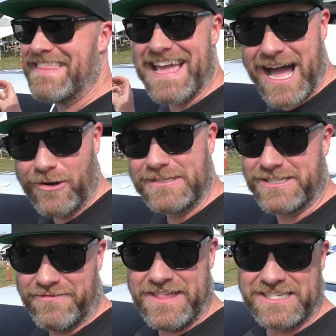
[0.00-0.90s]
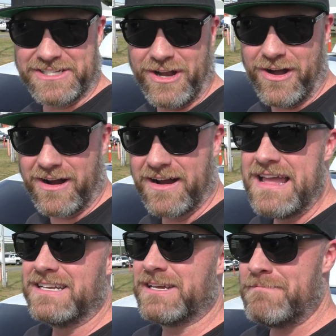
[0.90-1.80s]
the outs of this car
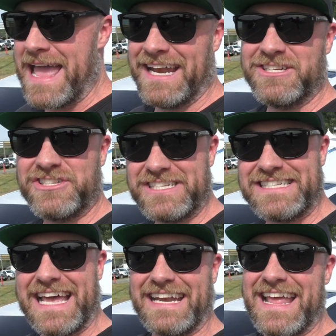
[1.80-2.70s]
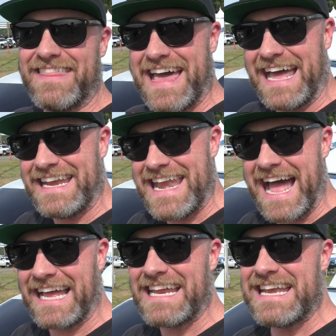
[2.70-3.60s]
to manage to set that
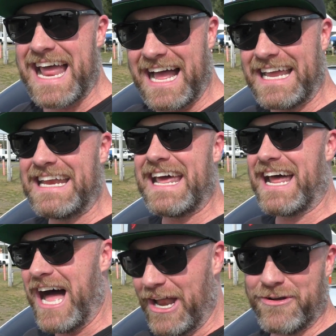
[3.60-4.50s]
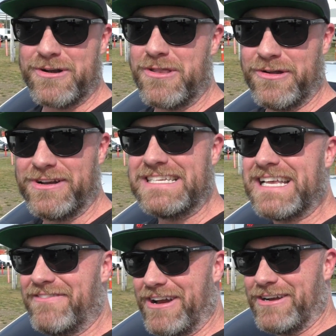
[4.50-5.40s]
9.9 at
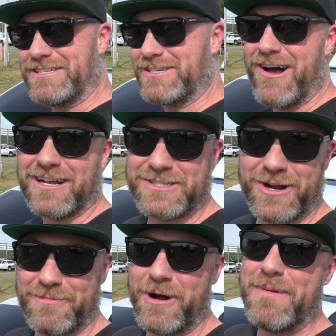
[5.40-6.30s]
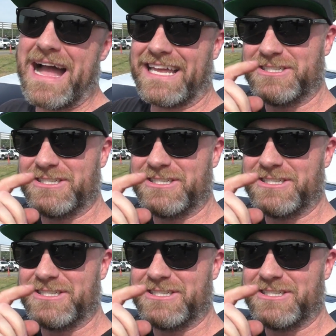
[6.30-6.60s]
137 on a stock turbo back in